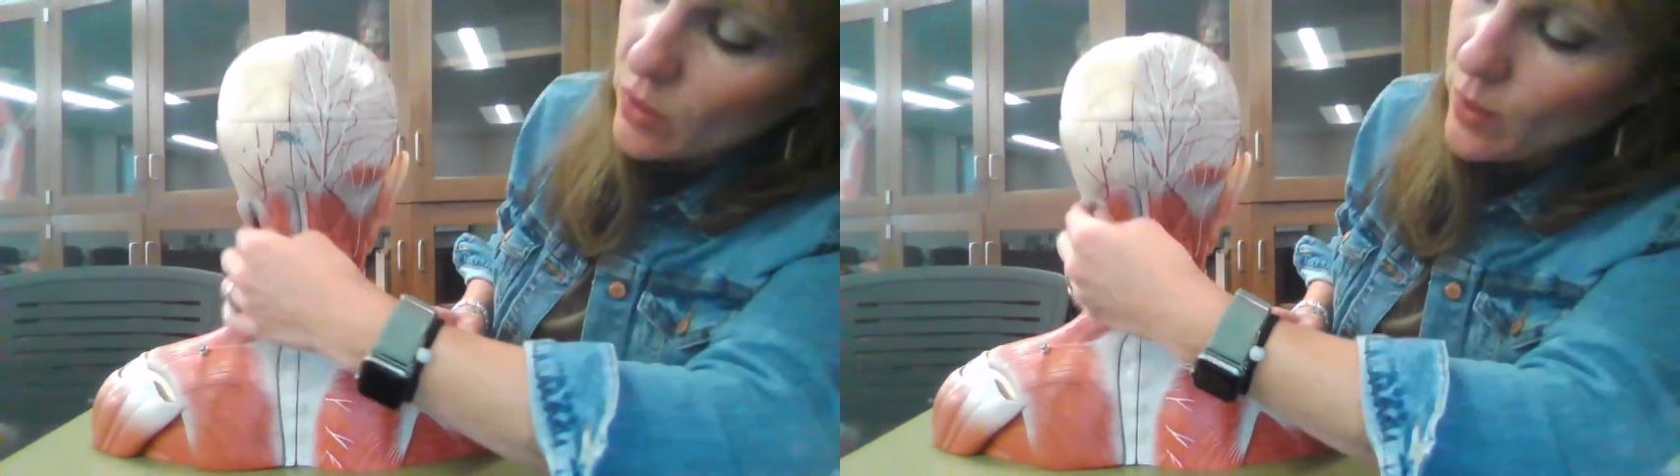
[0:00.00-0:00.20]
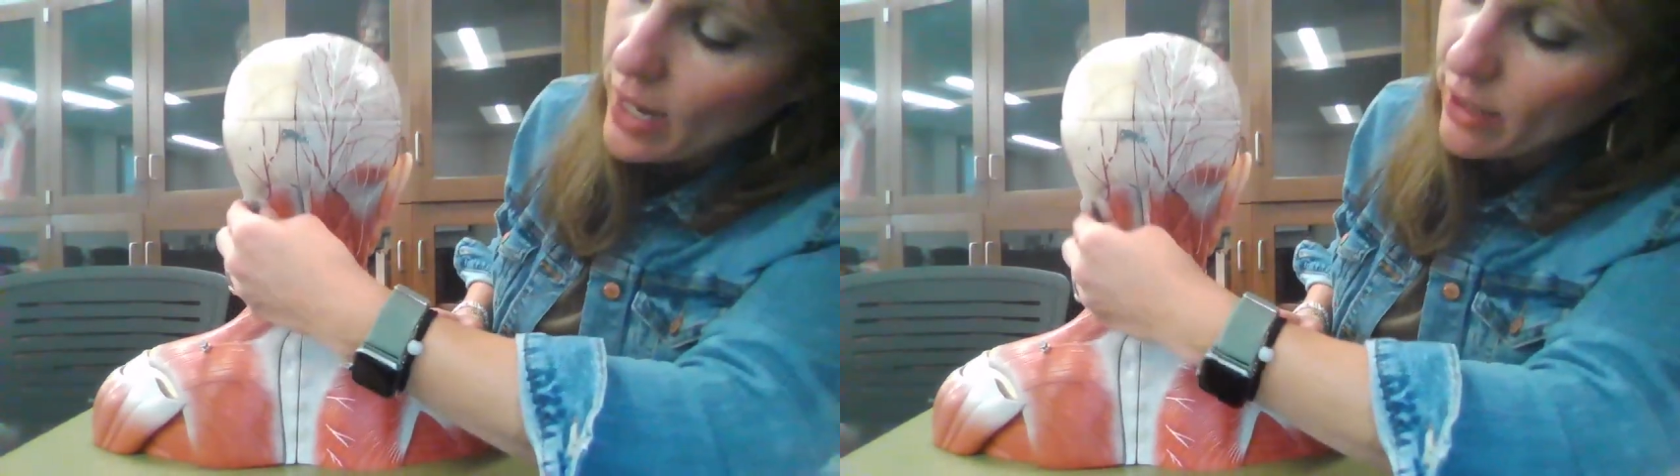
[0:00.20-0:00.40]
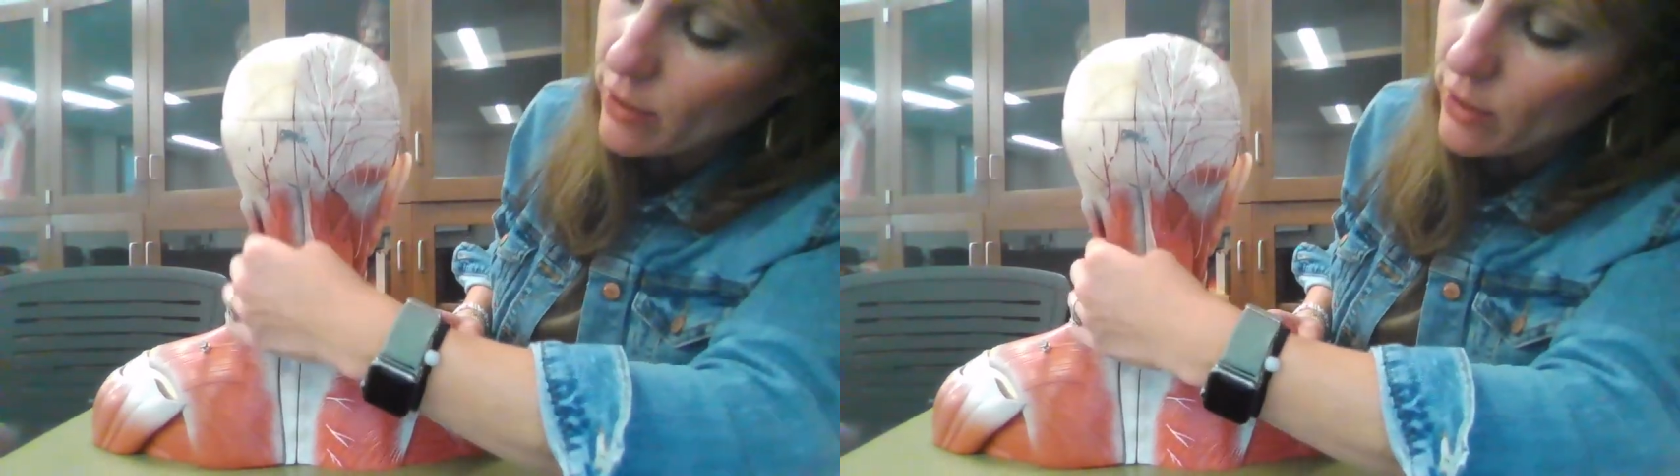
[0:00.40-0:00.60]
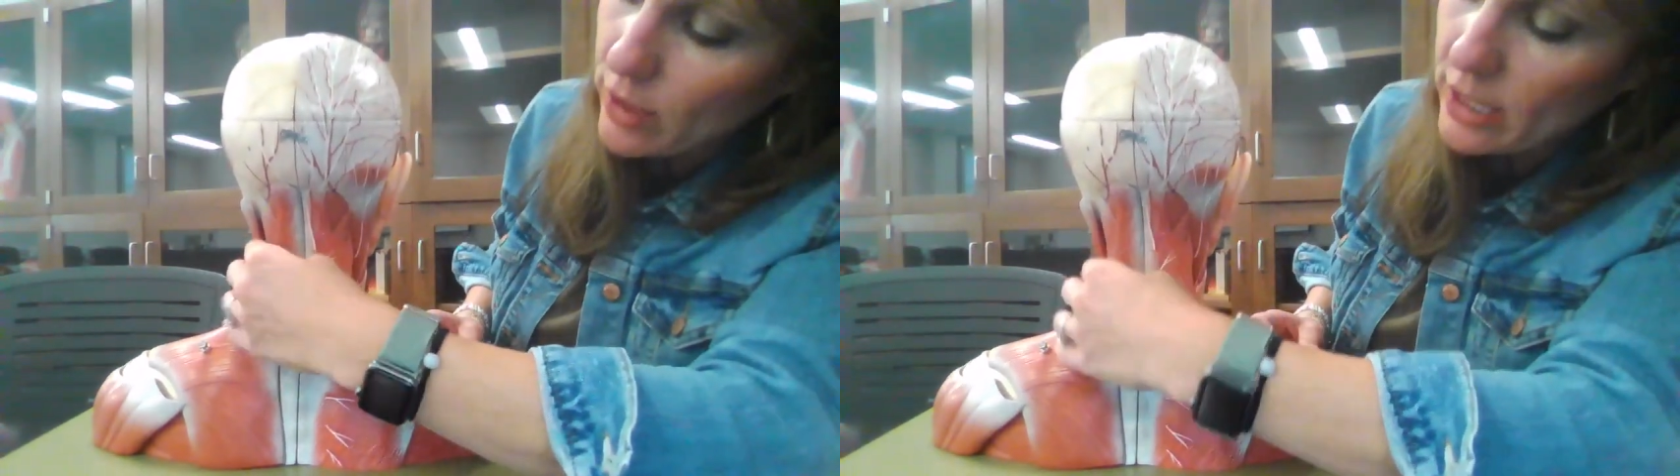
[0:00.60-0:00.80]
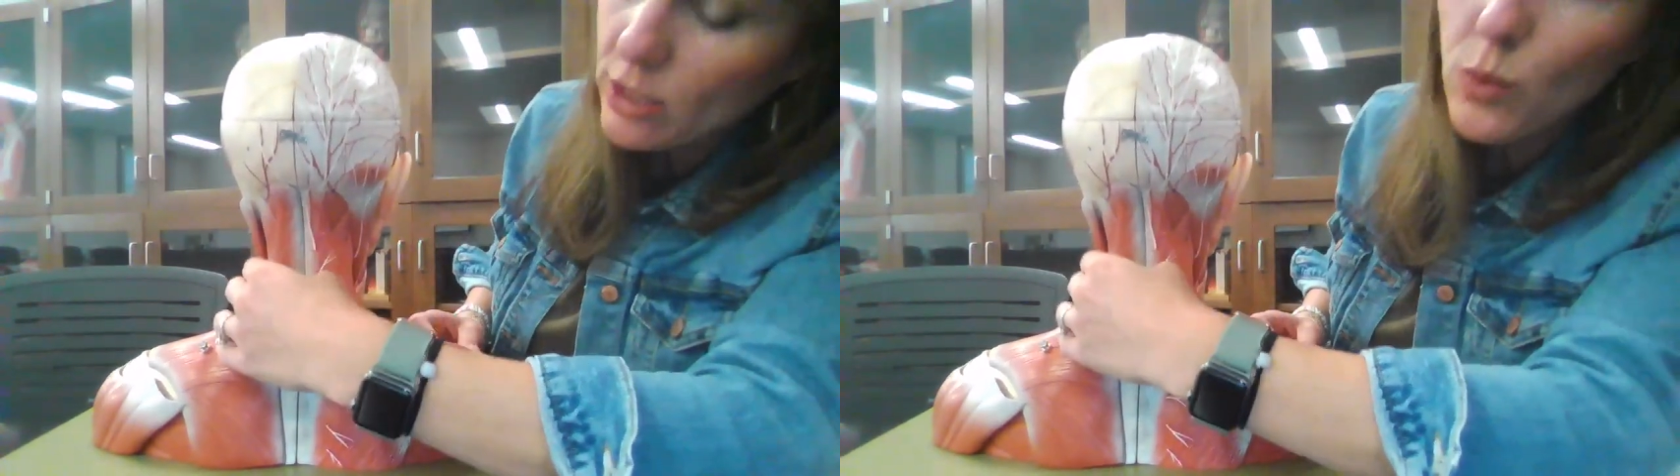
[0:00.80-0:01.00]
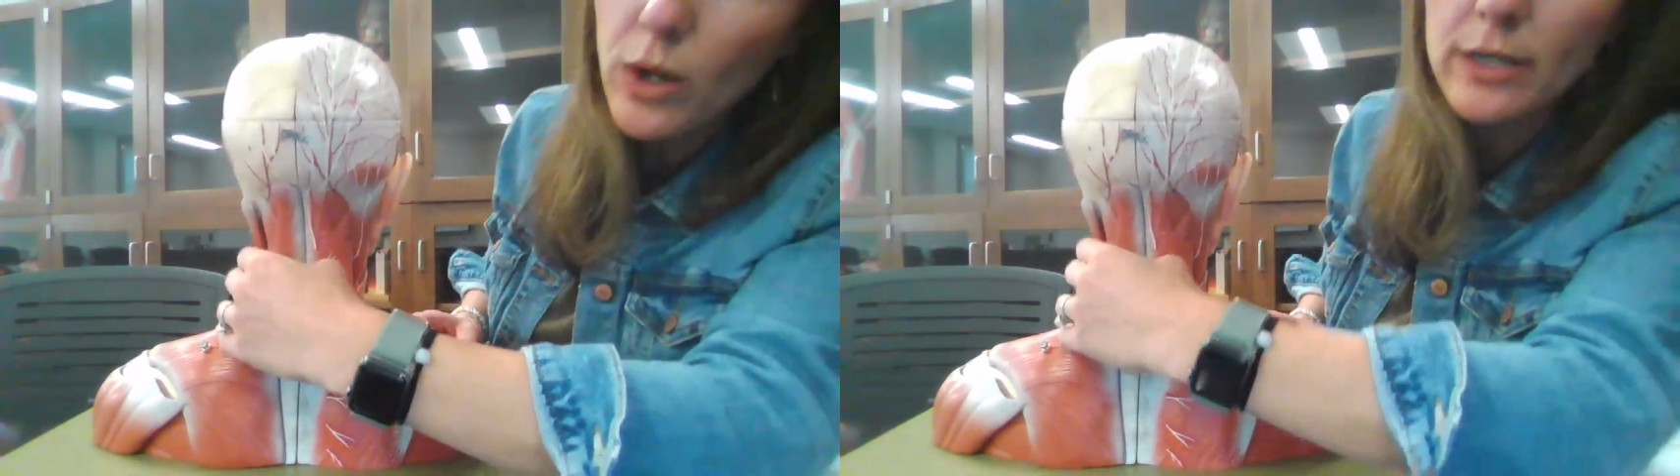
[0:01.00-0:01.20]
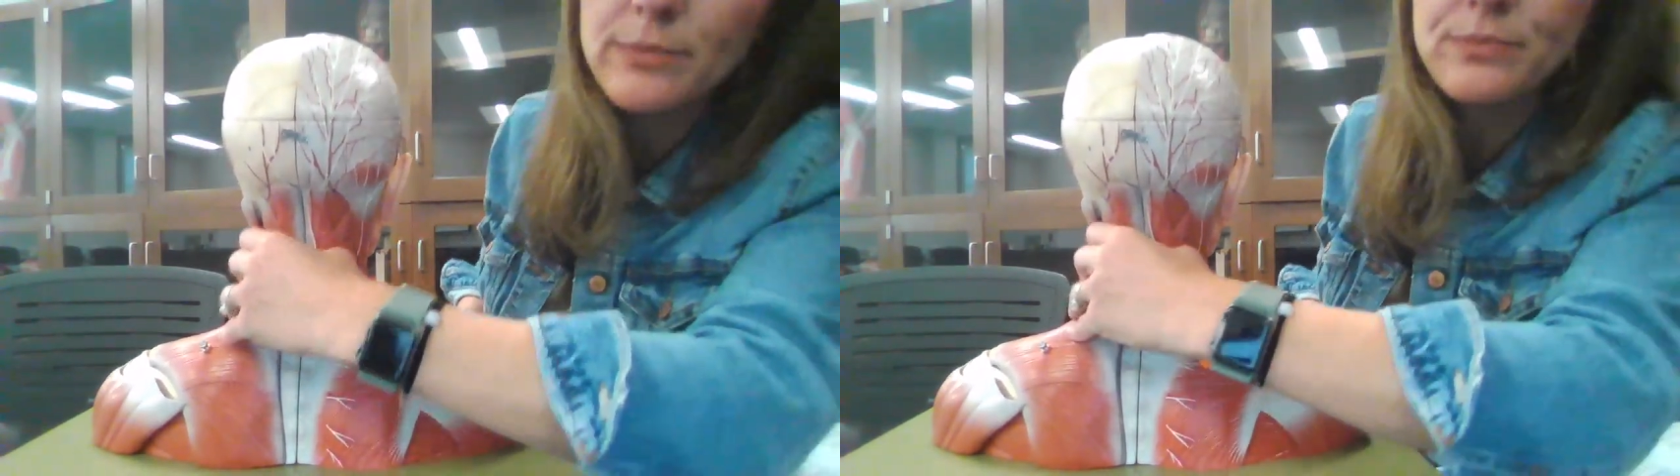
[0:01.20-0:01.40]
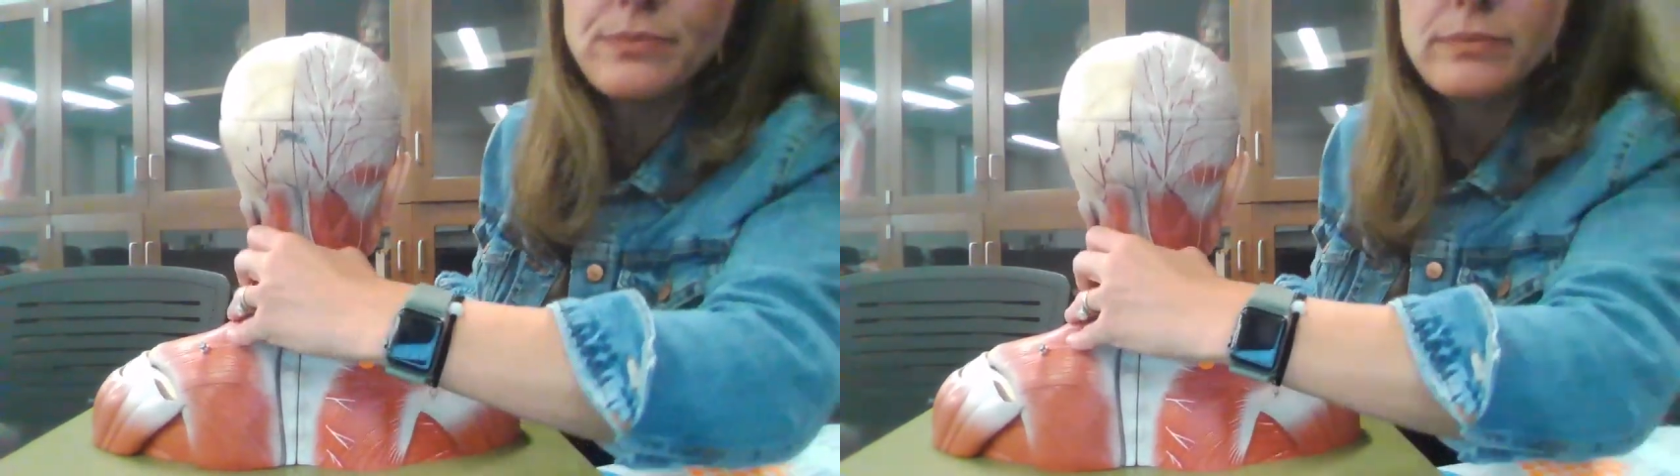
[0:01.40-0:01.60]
right here, look at the word